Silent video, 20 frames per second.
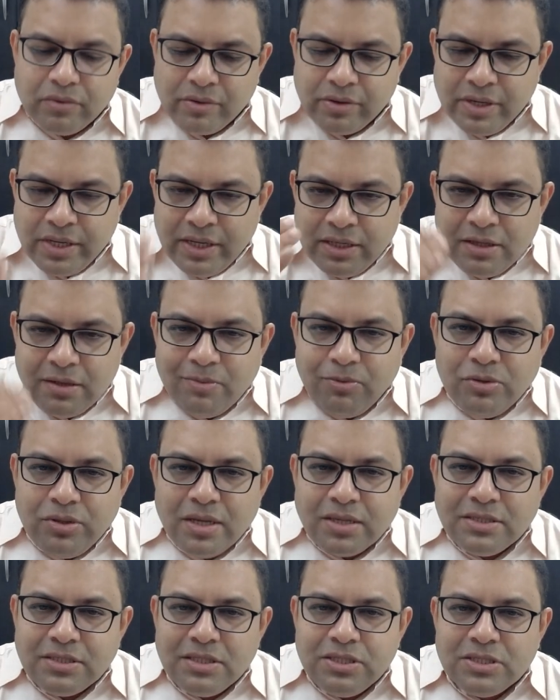Read the
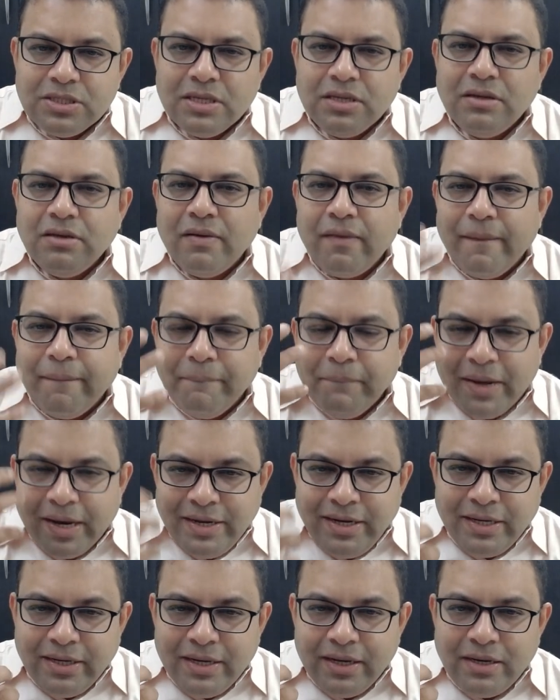Buddha's teaching,
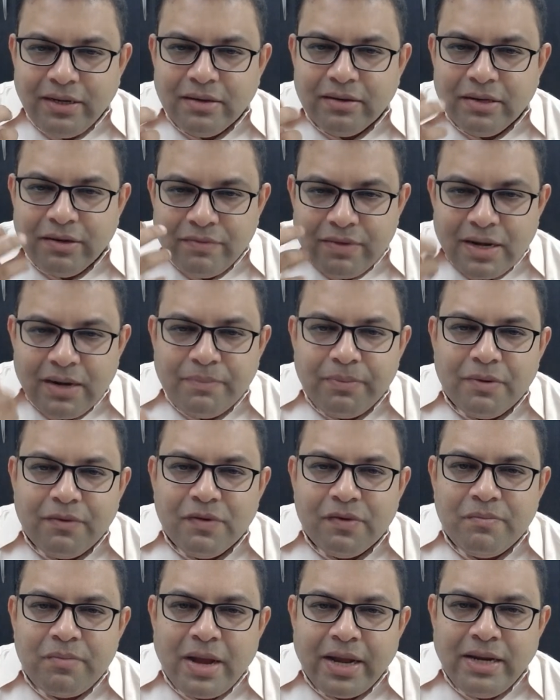meditate, develop
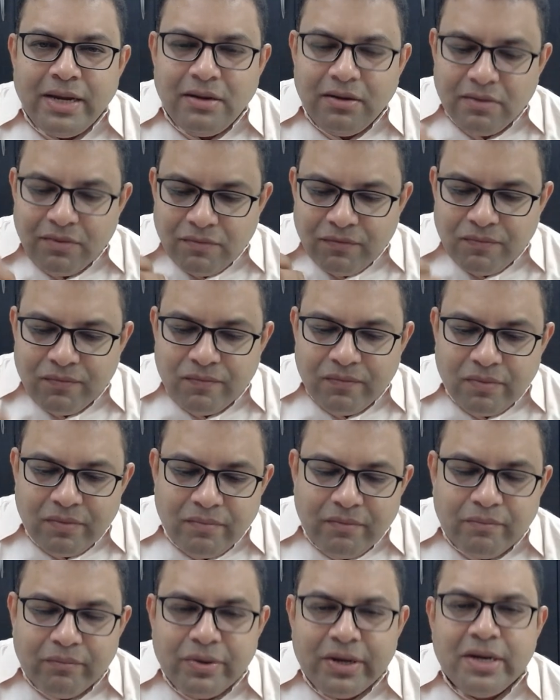our mind,
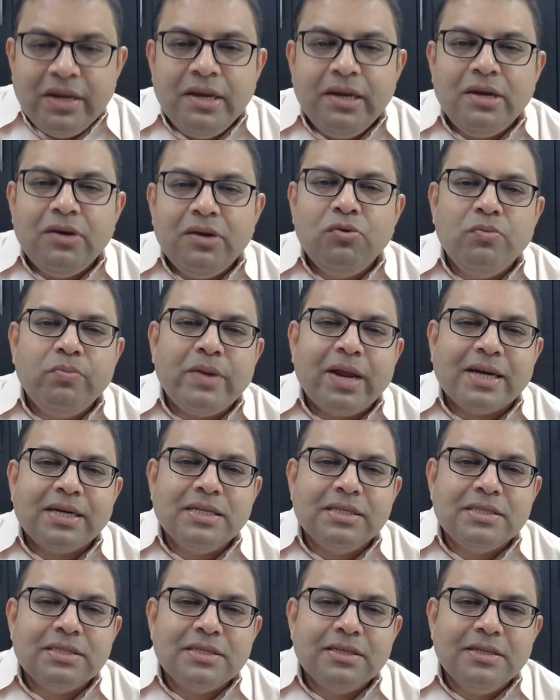bring it into
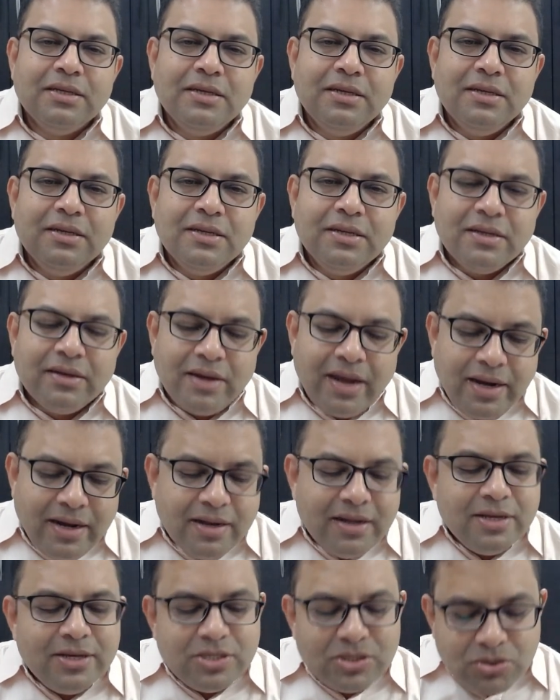practice.
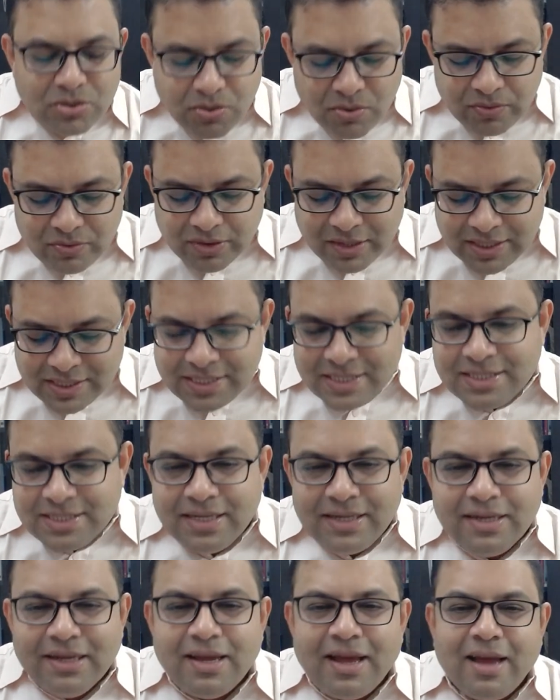Right? So this is
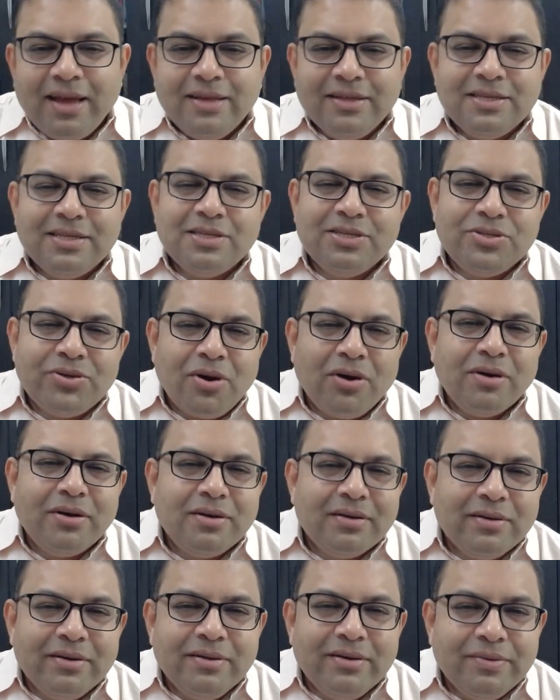it. It's a
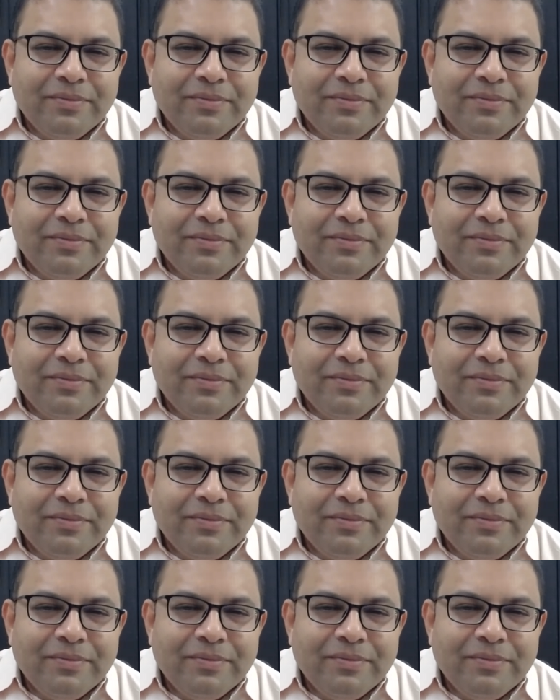short